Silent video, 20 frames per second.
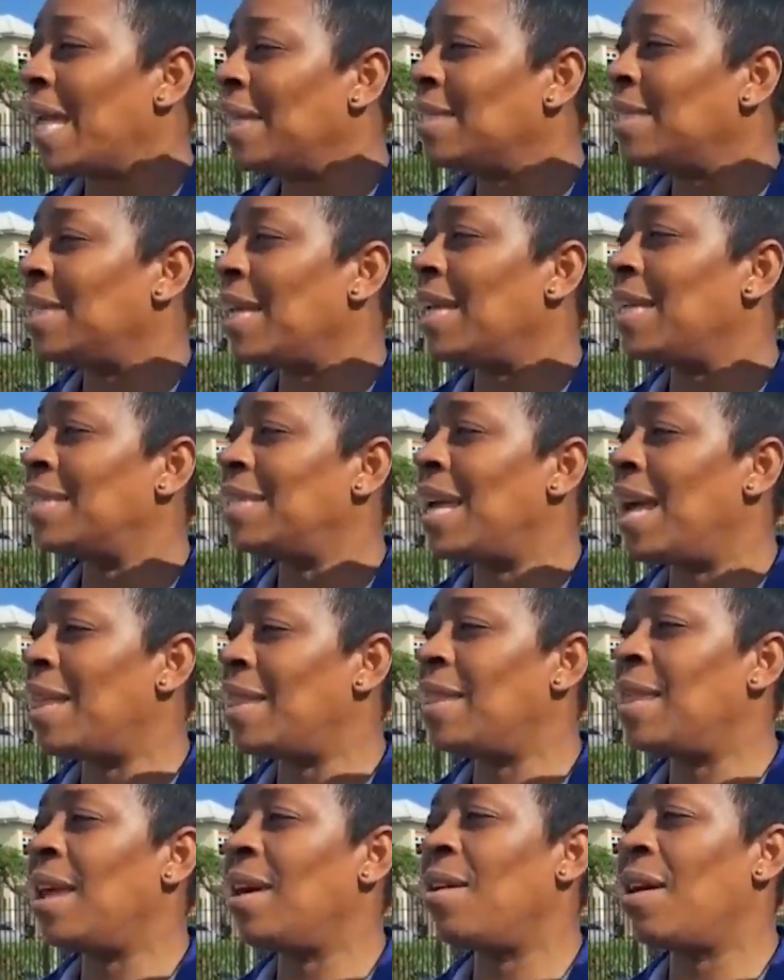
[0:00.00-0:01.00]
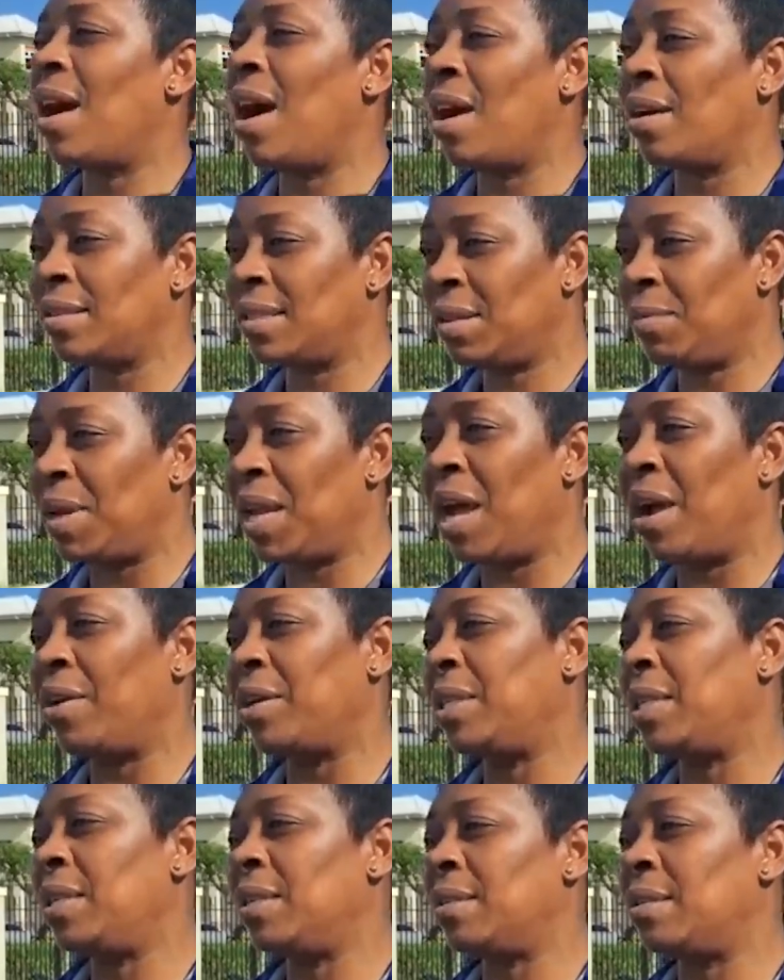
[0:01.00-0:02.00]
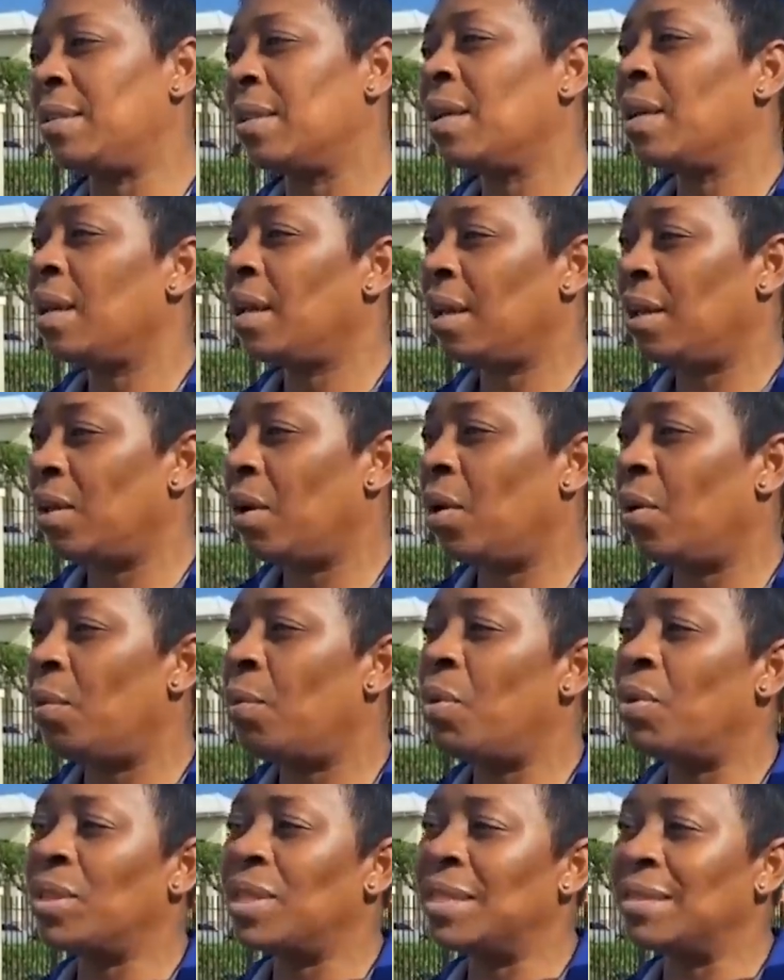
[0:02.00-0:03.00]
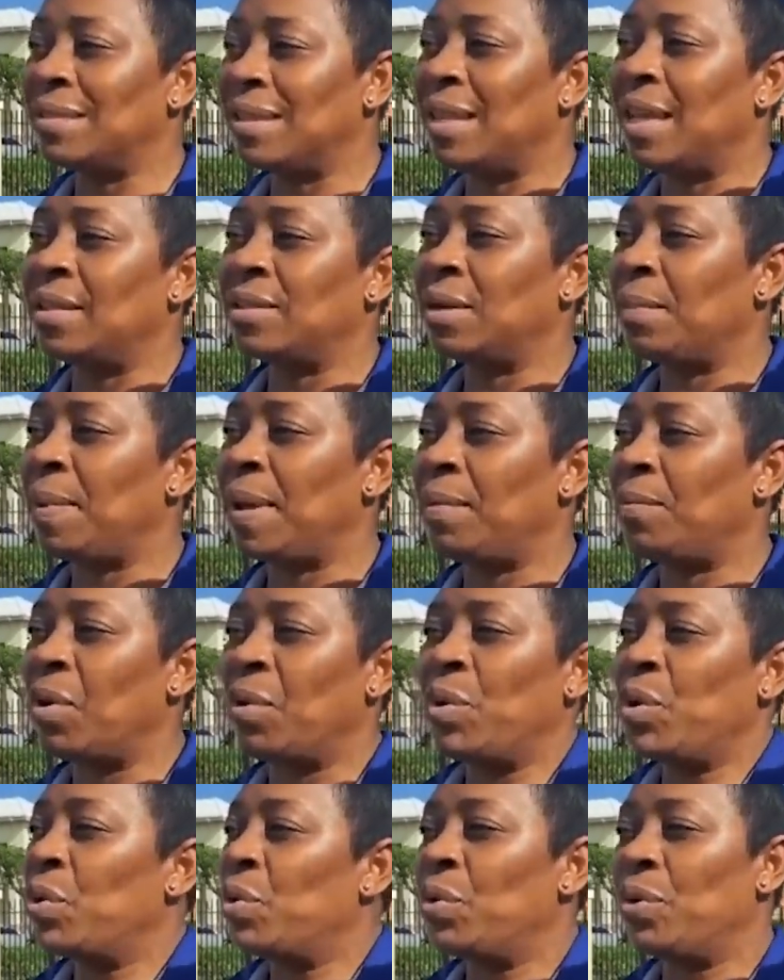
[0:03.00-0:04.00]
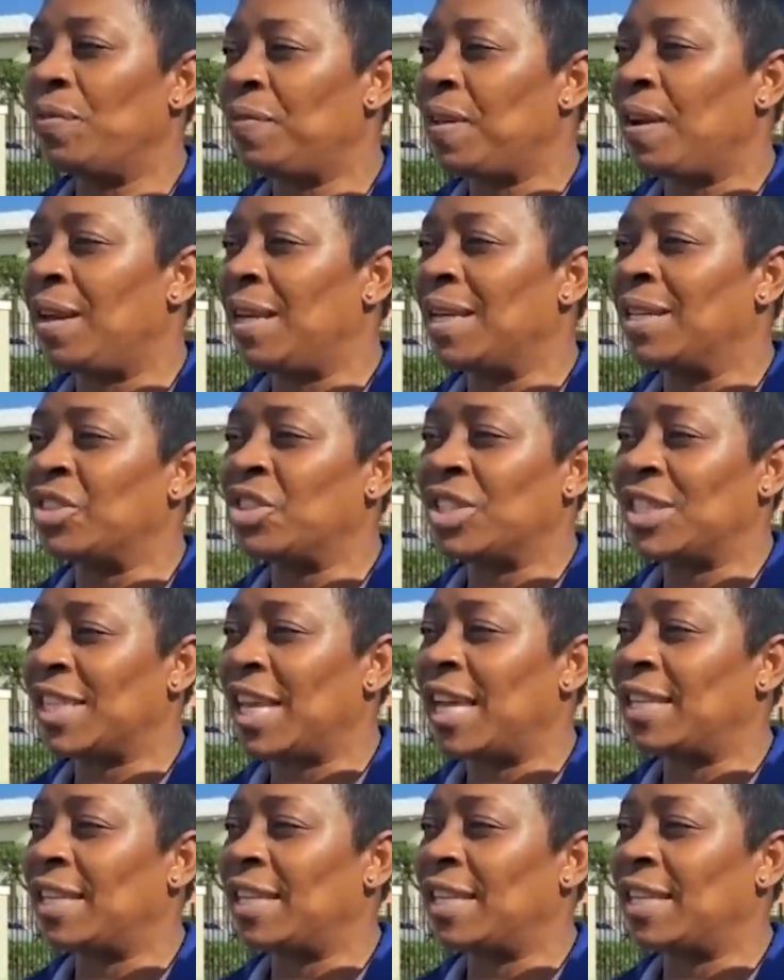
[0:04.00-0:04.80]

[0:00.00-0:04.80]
can say is that there are similarities in how both incidents happened, but we don't know if they are linked just